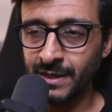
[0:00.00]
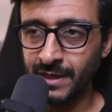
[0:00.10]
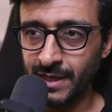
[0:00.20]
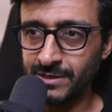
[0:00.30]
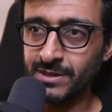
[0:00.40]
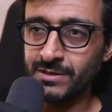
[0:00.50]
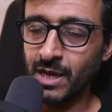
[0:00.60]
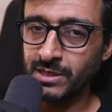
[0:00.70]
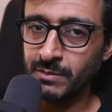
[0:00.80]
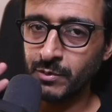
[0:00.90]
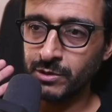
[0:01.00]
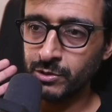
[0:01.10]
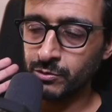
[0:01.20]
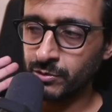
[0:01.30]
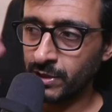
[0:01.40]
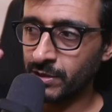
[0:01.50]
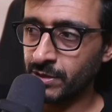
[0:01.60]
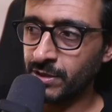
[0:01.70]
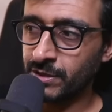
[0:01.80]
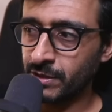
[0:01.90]
As, it's, as opposed to read,
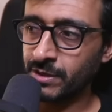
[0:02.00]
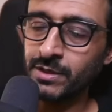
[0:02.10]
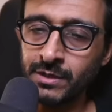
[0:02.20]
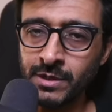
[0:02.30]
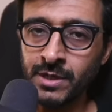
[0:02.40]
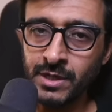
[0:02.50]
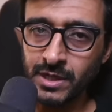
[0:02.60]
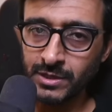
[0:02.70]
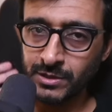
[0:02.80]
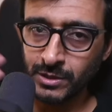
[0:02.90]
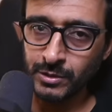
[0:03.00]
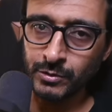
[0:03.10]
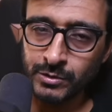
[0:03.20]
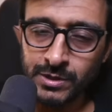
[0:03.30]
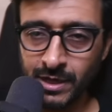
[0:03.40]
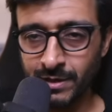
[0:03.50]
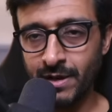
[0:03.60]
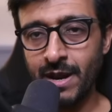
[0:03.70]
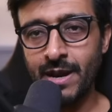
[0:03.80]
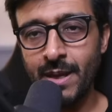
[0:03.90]
read, read, read, execute, and
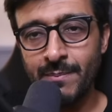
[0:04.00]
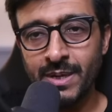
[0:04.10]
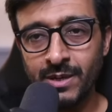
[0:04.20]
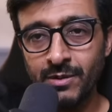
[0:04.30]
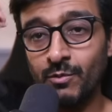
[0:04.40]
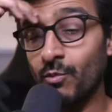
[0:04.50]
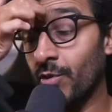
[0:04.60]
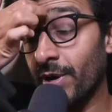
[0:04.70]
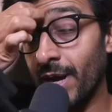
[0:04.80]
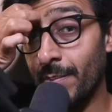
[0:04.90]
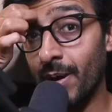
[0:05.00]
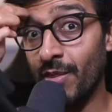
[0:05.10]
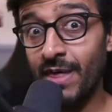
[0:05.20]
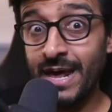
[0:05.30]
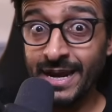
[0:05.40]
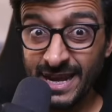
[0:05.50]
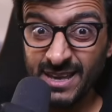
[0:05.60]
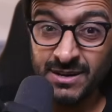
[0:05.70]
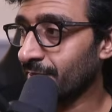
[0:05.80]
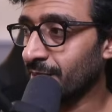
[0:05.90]
then let me worry about that
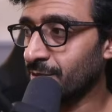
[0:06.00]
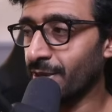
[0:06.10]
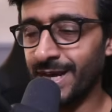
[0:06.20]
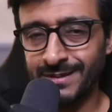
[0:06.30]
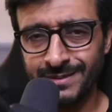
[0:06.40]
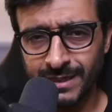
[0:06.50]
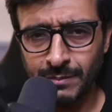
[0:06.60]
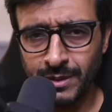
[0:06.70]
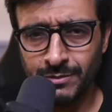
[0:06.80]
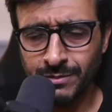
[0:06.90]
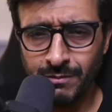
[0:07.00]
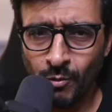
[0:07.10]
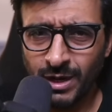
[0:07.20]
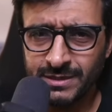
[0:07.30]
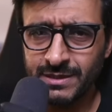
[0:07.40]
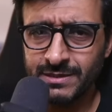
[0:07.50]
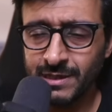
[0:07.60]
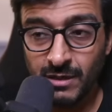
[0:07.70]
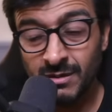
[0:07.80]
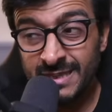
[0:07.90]
later. So yeah, think about it. Why is it
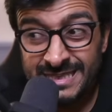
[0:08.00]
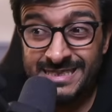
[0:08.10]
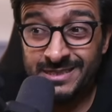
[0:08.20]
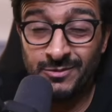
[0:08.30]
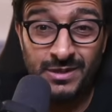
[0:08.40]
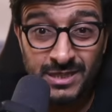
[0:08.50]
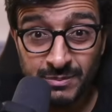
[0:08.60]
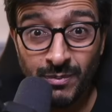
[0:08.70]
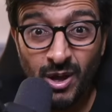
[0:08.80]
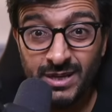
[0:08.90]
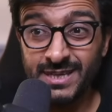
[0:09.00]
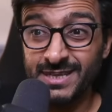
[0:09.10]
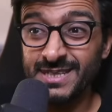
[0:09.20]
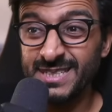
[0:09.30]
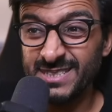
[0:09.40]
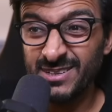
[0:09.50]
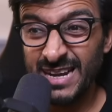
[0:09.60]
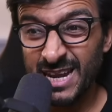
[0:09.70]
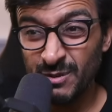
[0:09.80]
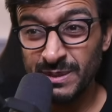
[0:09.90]
slow? Well, it's blocking. It's not
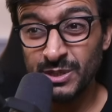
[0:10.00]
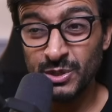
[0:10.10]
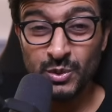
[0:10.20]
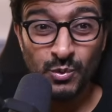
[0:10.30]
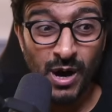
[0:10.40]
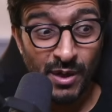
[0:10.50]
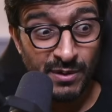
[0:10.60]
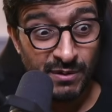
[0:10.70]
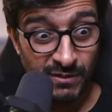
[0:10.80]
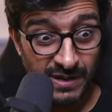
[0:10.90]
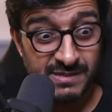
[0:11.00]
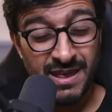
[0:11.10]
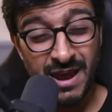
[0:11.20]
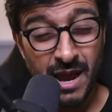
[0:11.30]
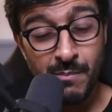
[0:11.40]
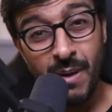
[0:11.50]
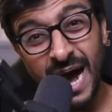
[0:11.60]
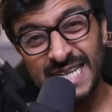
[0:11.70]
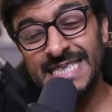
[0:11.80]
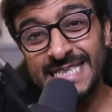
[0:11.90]
allowing me to do other things that I
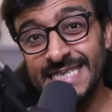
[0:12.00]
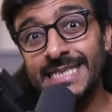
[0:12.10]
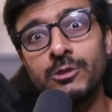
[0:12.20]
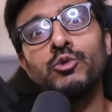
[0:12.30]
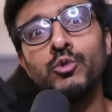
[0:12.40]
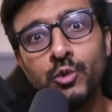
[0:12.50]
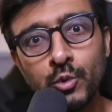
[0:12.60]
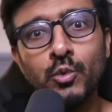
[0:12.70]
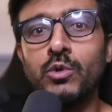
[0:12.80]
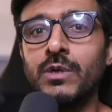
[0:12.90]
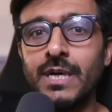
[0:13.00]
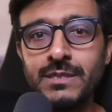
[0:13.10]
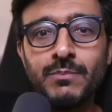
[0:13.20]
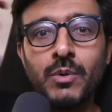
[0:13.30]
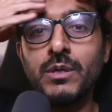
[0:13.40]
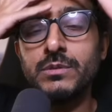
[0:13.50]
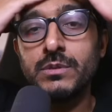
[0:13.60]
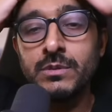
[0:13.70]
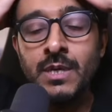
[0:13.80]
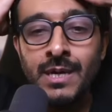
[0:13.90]
might need to do as a process.